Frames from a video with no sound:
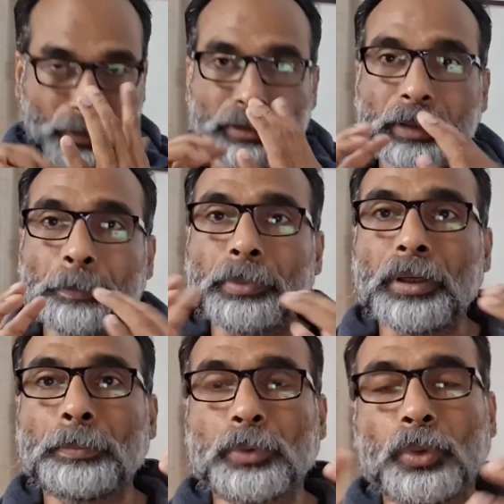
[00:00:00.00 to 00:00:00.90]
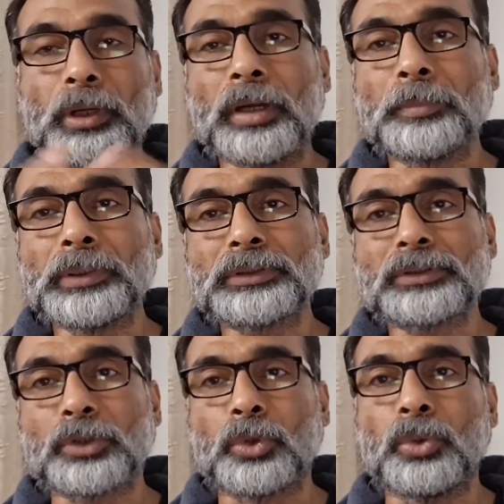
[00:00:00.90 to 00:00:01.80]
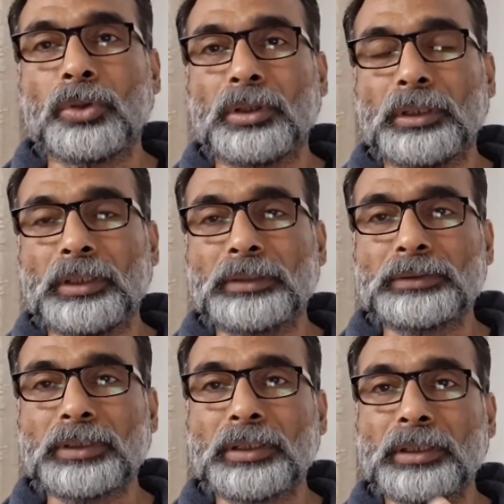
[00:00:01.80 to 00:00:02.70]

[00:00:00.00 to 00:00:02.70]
the programmer's role is